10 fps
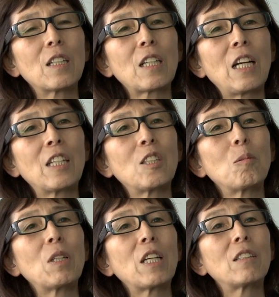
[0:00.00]
kind of
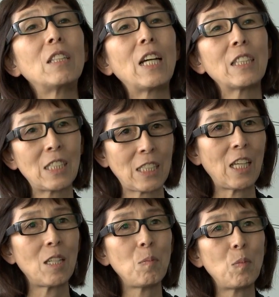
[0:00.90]
like
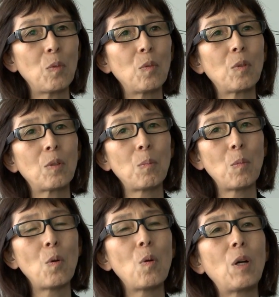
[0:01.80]
landscape or
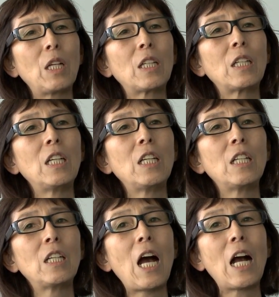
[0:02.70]
more
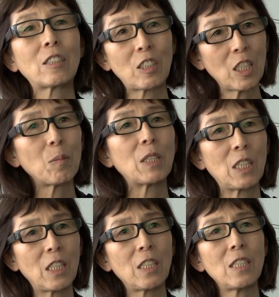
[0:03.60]

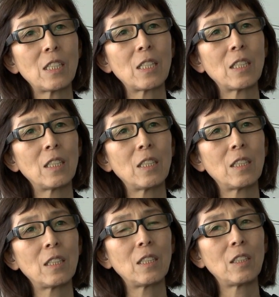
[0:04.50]
activities.
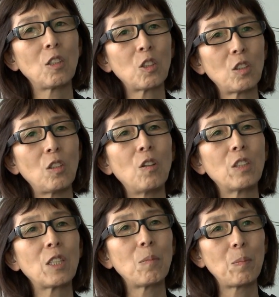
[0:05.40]
Not
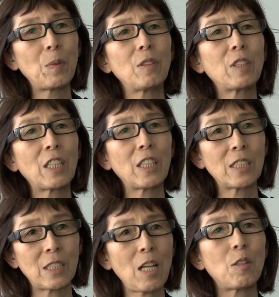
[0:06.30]
only building
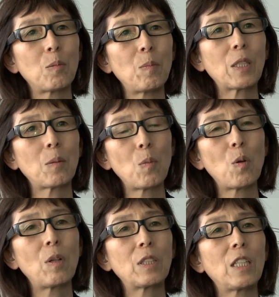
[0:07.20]
itself, but
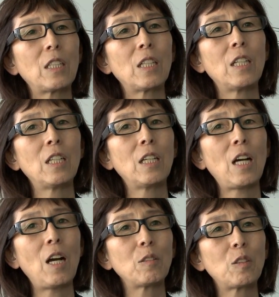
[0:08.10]
more the
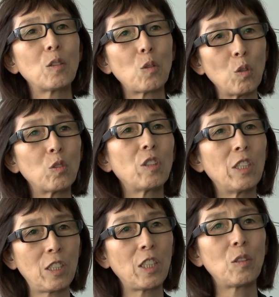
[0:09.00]
how to
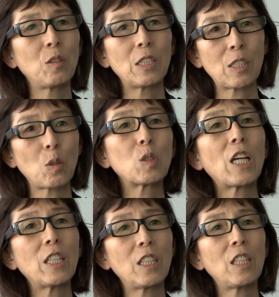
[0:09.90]
continuity to the
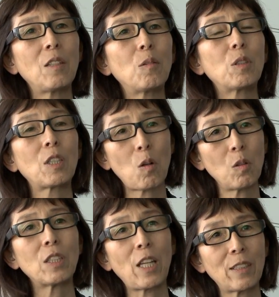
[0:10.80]
society or the
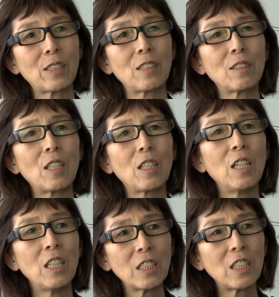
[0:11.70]
context.
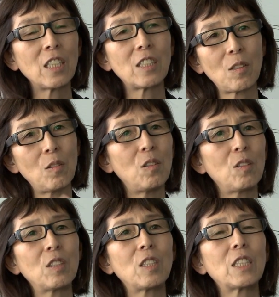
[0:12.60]
These
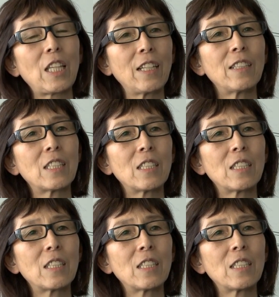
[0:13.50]
all things